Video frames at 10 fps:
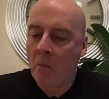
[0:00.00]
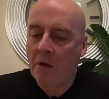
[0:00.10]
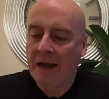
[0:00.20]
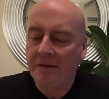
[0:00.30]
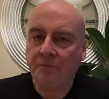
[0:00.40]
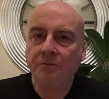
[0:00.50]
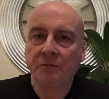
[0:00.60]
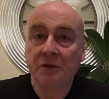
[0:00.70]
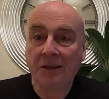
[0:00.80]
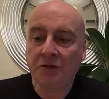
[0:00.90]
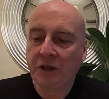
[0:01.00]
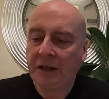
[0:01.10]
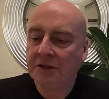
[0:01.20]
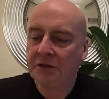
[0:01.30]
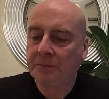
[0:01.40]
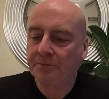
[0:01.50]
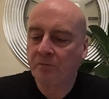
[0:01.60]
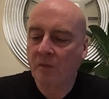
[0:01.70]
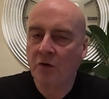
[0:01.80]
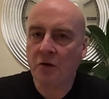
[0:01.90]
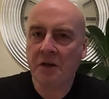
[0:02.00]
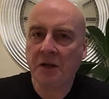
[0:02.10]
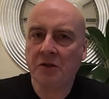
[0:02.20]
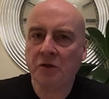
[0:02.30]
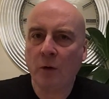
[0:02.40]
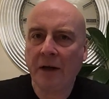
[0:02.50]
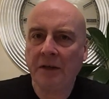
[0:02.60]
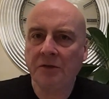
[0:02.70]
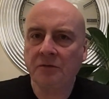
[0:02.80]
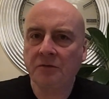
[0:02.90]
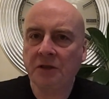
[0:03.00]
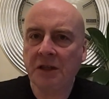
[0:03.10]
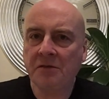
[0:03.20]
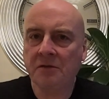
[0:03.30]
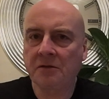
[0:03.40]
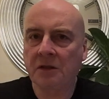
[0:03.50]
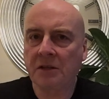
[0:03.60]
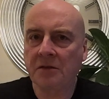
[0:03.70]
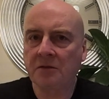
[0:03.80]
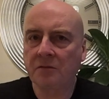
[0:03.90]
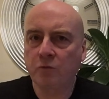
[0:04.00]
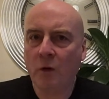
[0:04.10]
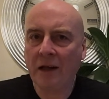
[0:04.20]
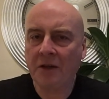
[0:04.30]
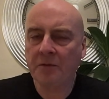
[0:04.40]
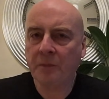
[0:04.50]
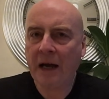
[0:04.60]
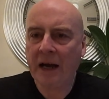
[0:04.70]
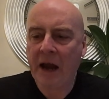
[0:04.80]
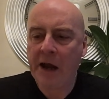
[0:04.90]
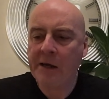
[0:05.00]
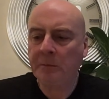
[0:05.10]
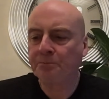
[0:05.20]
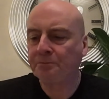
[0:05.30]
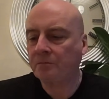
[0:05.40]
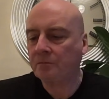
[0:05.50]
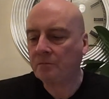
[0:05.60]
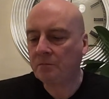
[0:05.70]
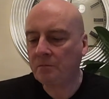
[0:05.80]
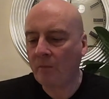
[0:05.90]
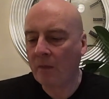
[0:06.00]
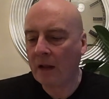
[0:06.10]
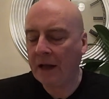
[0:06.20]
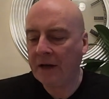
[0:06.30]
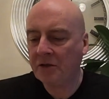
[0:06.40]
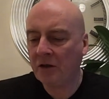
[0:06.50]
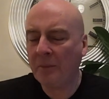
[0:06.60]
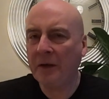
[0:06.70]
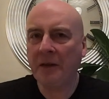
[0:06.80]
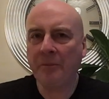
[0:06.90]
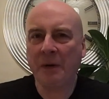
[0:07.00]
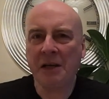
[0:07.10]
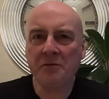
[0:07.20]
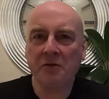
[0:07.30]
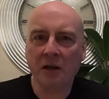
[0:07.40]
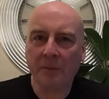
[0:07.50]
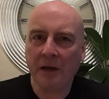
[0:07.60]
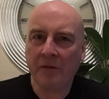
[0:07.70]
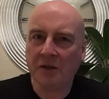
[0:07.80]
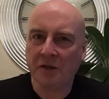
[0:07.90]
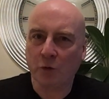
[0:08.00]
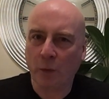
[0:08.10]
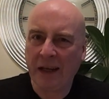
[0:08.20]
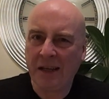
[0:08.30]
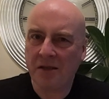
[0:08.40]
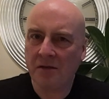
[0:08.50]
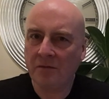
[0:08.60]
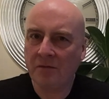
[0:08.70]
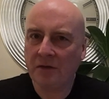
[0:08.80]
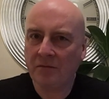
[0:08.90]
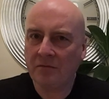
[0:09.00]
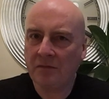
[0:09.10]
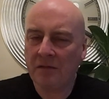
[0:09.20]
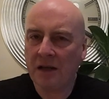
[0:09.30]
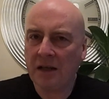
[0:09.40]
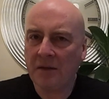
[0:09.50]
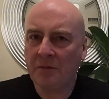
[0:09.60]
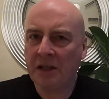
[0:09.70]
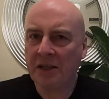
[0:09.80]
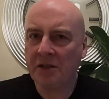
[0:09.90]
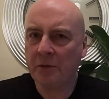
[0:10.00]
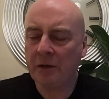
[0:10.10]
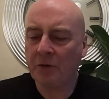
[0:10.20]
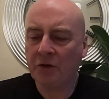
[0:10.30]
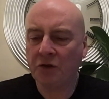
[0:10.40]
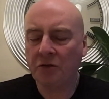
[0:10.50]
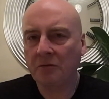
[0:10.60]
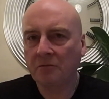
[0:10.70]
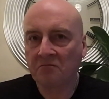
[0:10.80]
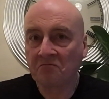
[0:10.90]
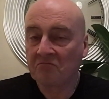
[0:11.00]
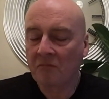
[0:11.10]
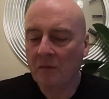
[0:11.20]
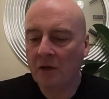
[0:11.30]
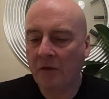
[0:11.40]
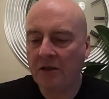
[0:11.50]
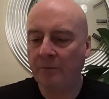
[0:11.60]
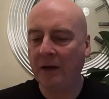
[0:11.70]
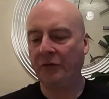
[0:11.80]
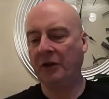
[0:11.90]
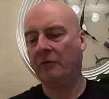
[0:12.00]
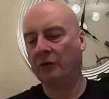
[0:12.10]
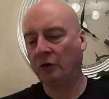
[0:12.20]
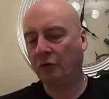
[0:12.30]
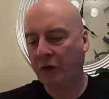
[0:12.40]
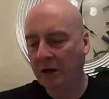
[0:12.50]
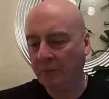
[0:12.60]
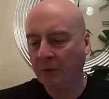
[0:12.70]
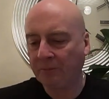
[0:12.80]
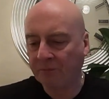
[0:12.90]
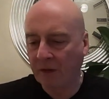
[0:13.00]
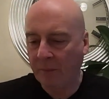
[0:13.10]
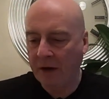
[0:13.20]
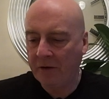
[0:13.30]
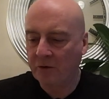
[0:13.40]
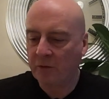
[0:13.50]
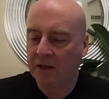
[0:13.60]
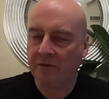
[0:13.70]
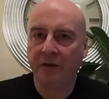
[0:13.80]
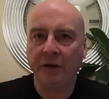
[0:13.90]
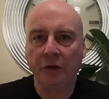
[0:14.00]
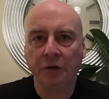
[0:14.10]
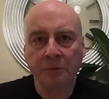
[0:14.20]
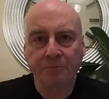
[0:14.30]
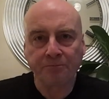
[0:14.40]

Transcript: Again, nice taste. I don't think this is quite as seasoned as well as pie A. And it's got a bit, the pastry's got a bit of a sweet taste to it, which I don't know if that's a bad thing or a good thing, but appearance-wise, very good.